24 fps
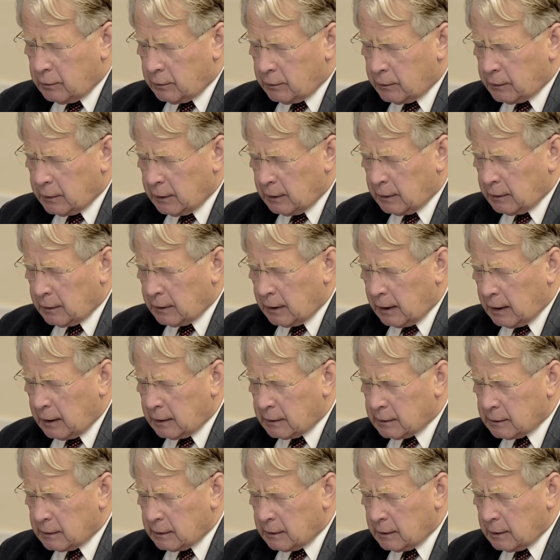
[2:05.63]
think
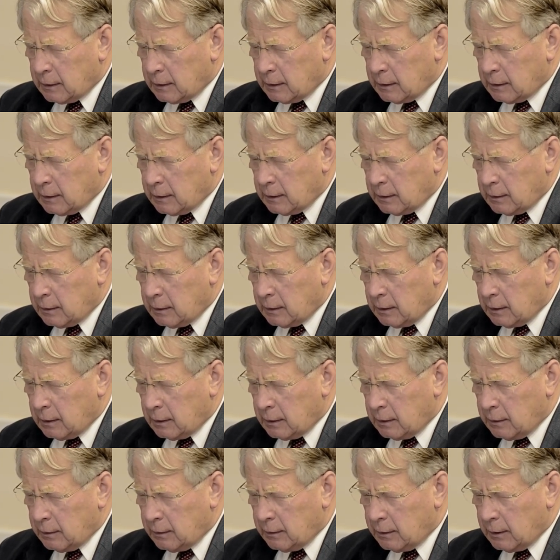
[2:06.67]
that
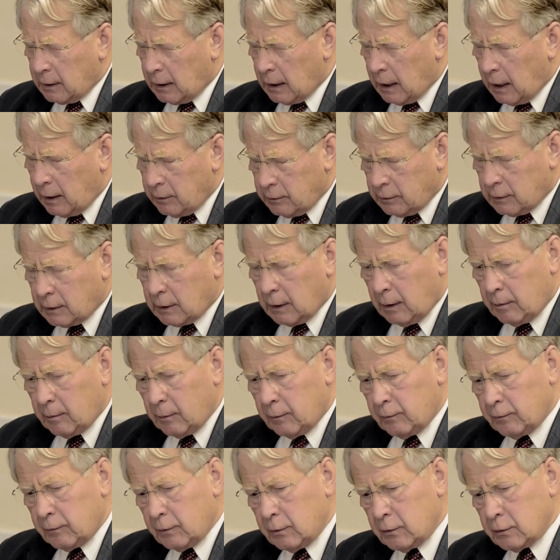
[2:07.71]
the outcome
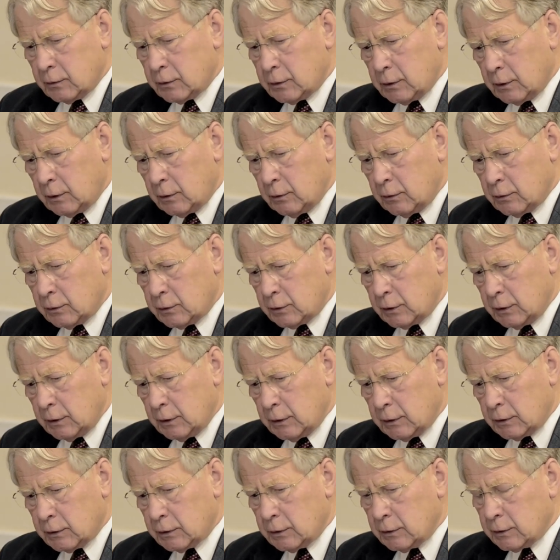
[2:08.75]
of those
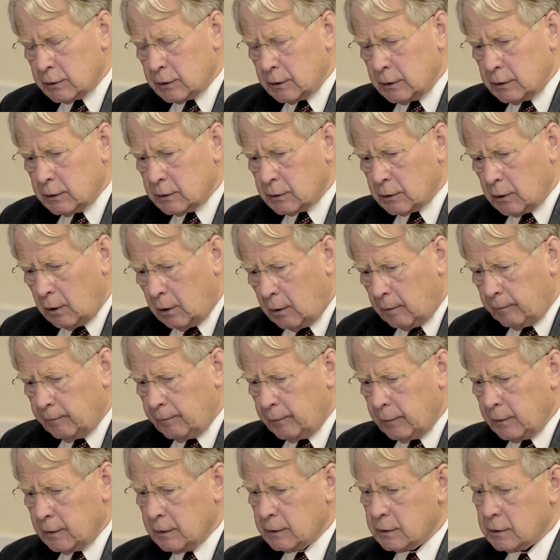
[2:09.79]
negotiations is
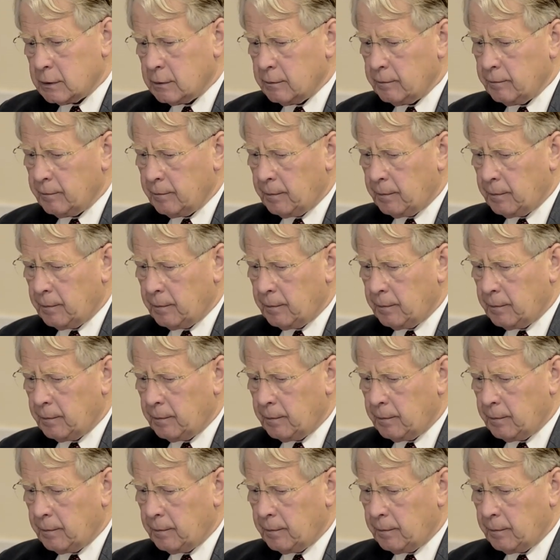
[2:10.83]
obvious.